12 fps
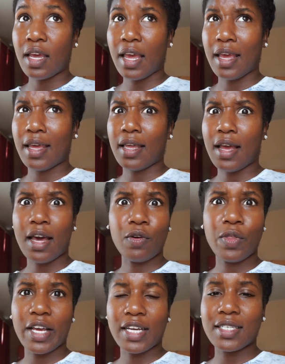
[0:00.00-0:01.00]
And I
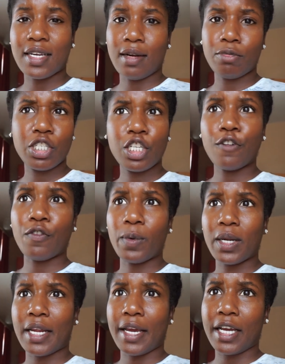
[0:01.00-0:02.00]
don't think I said it, I'm just here for
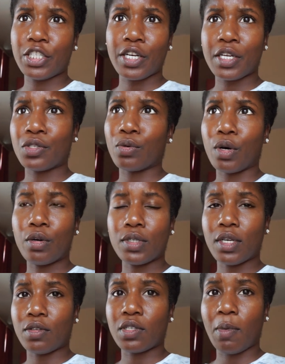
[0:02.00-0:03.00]
one night. I check into a
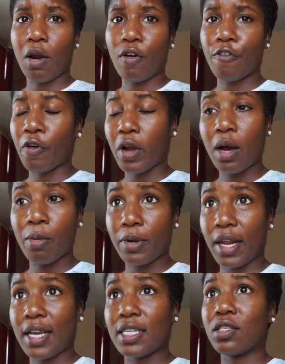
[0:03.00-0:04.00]
hotel tomorrow for a couple
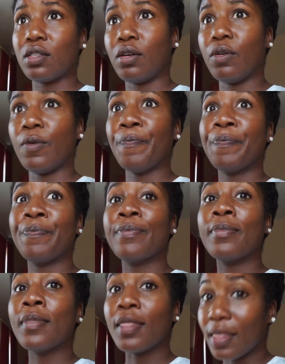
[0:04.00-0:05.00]
nights, so
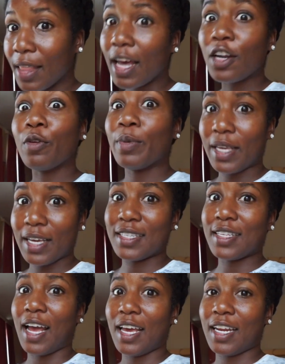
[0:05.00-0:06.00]
that'll be
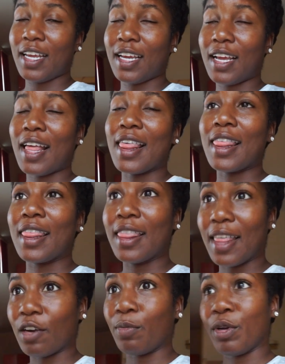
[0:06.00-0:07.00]
exciting.
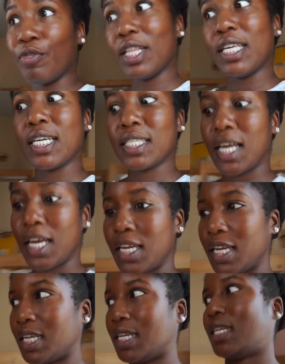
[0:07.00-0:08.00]
That'll be really
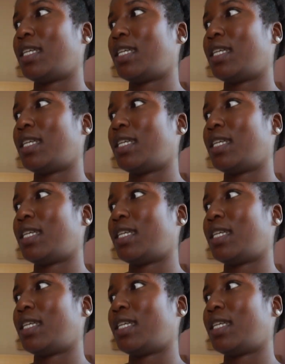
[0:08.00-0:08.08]
exciting.